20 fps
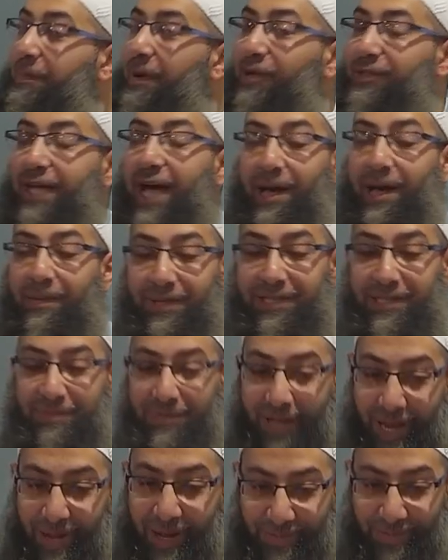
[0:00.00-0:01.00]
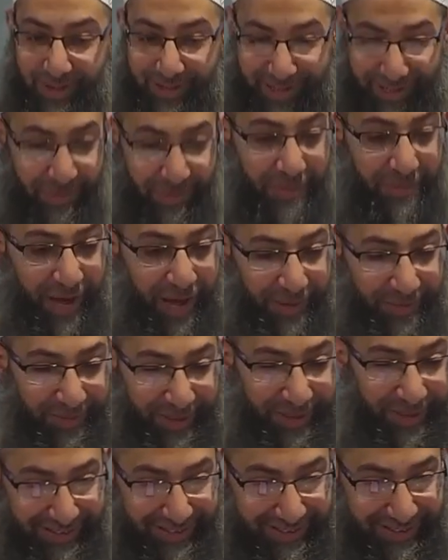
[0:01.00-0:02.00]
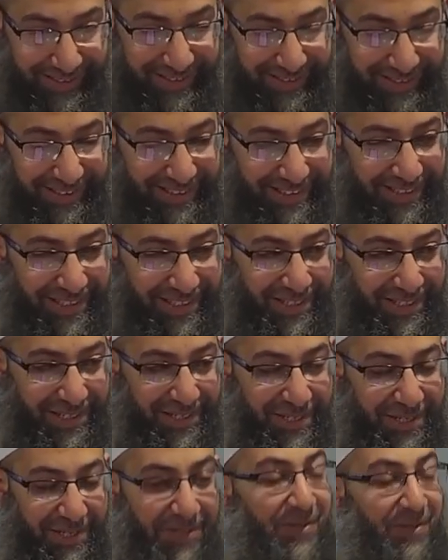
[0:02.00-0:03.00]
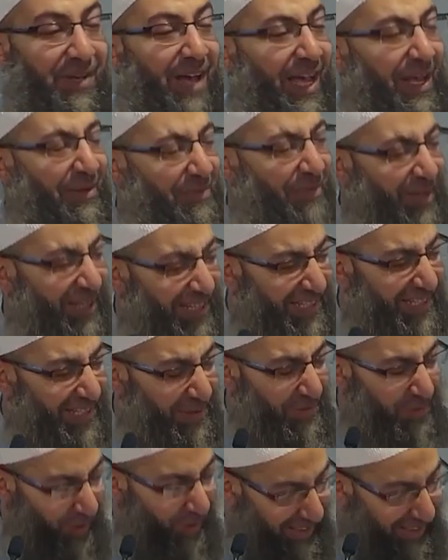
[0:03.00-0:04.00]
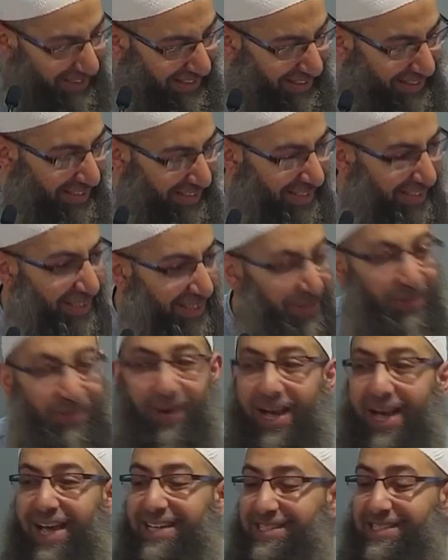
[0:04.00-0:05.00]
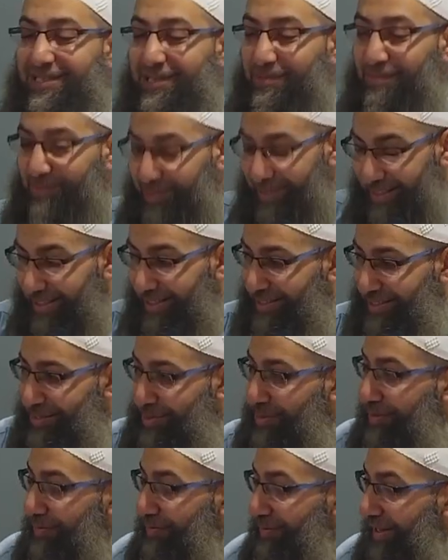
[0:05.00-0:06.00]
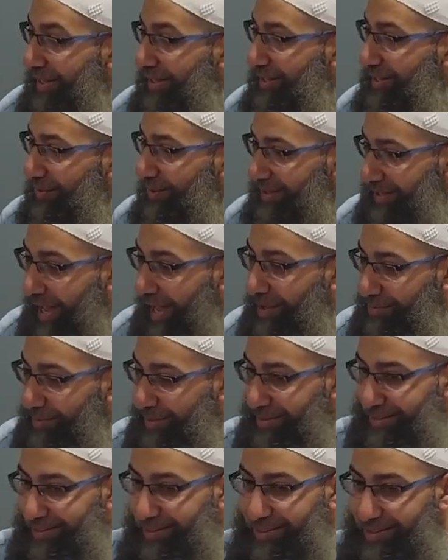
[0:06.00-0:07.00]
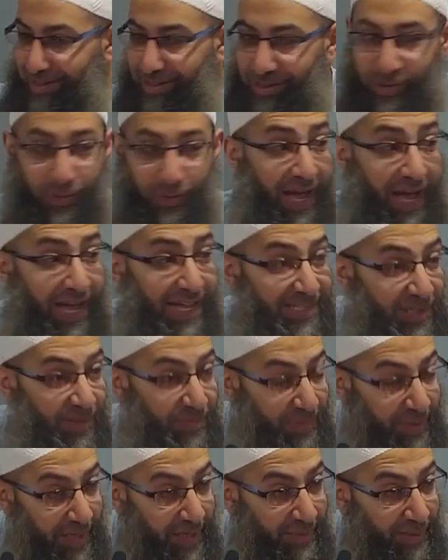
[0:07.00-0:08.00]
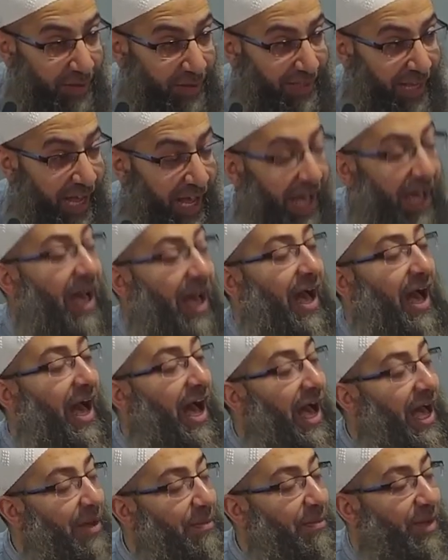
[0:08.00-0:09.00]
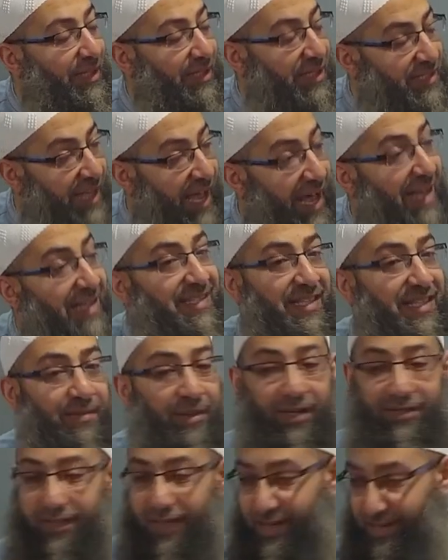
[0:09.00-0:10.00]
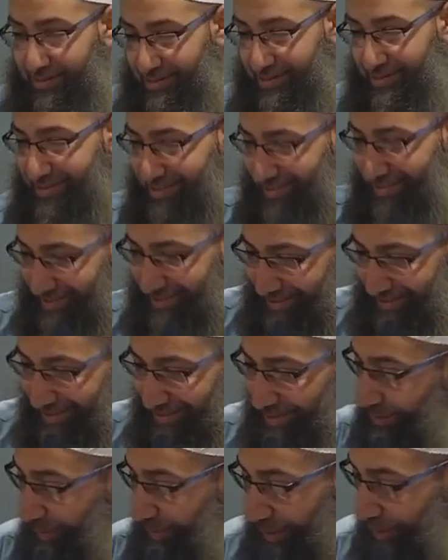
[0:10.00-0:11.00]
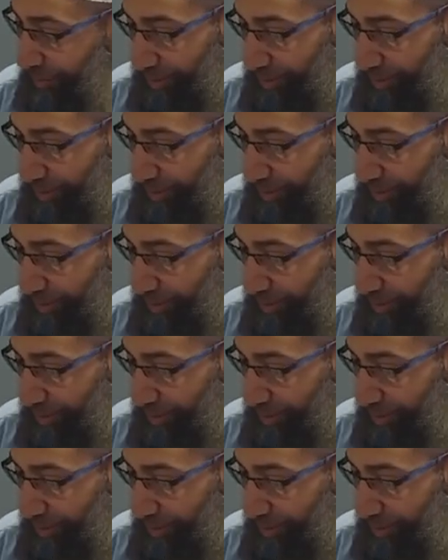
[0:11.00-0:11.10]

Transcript: about Ahmad ibn Hanbal, Imam Ahmad?" So Yahya ibn Ma'in said, "What? You ask me to evaluate Ahmad? You ask me about Ahmad is asked about us. We